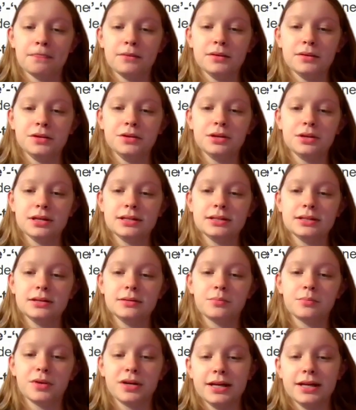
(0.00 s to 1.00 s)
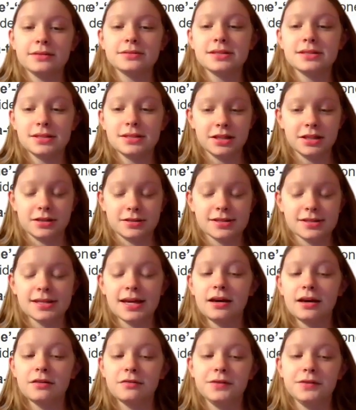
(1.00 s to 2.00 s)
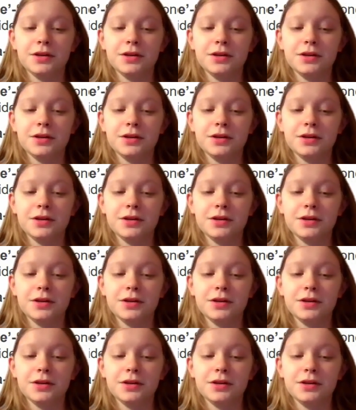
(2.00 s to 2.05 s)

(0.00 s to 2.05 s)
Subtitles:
You can pronounce it to yourself.